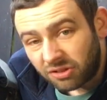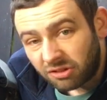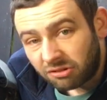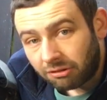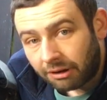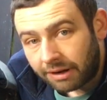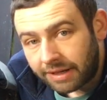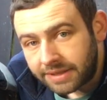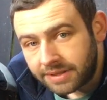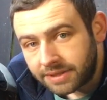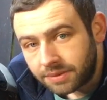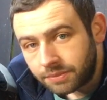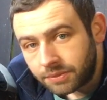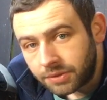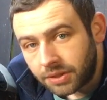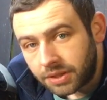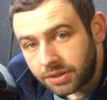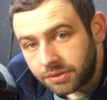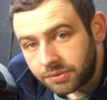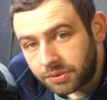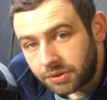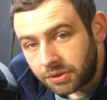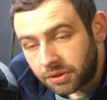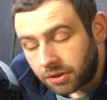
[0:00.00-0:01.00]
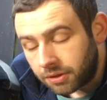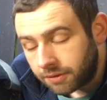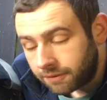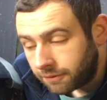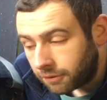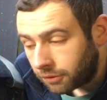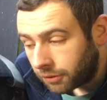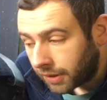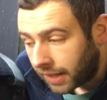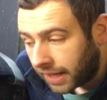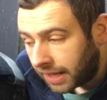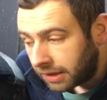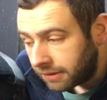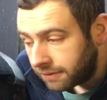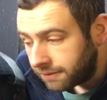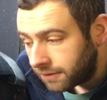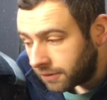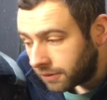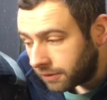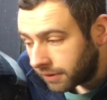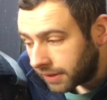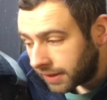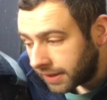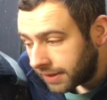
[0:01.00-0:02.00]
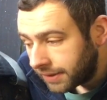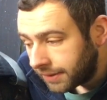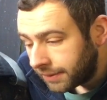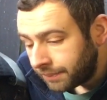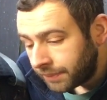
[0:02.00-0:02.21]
great sometimes when you've got to fork out for it.